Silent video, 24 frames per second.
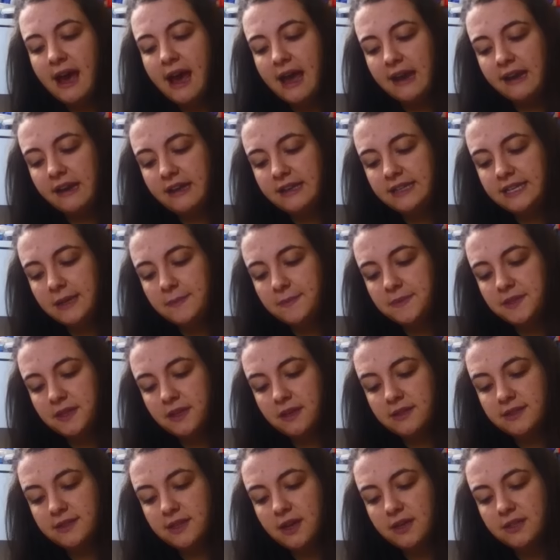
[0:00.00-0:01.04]
Anna attempts
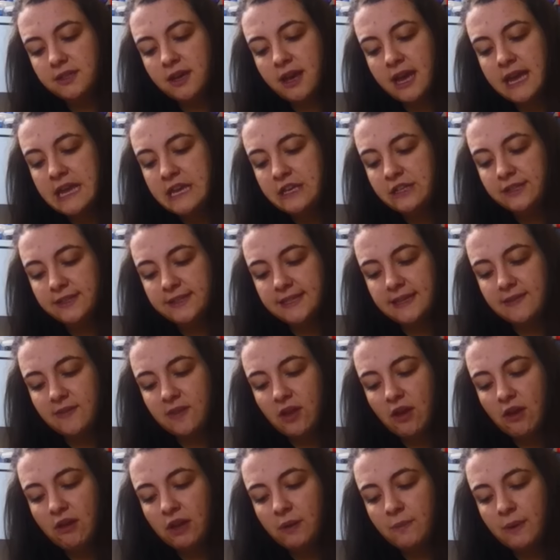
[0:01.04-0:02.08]
to assert her agency in
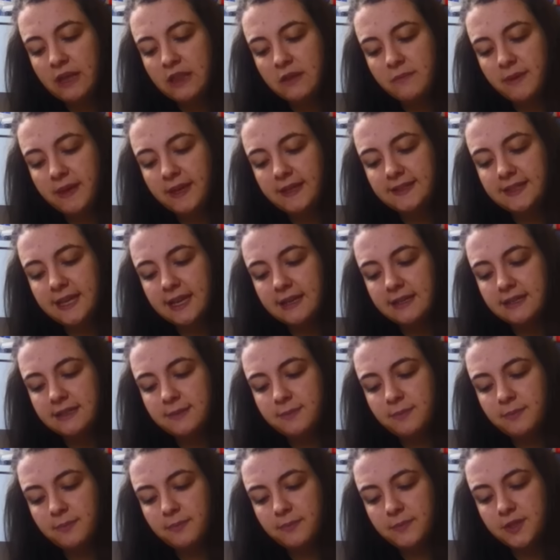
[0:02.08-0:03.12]
the only way that makes
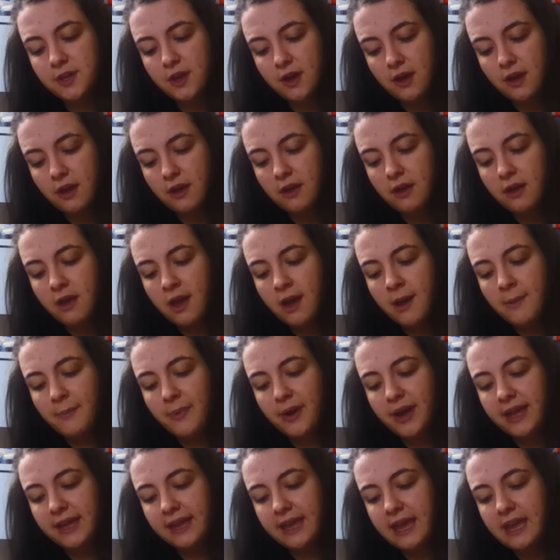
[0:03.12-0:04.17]
sense to her,
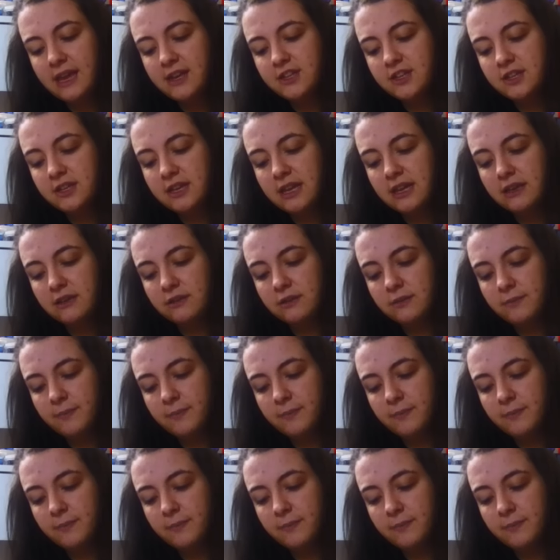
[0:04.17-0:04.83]
by engaging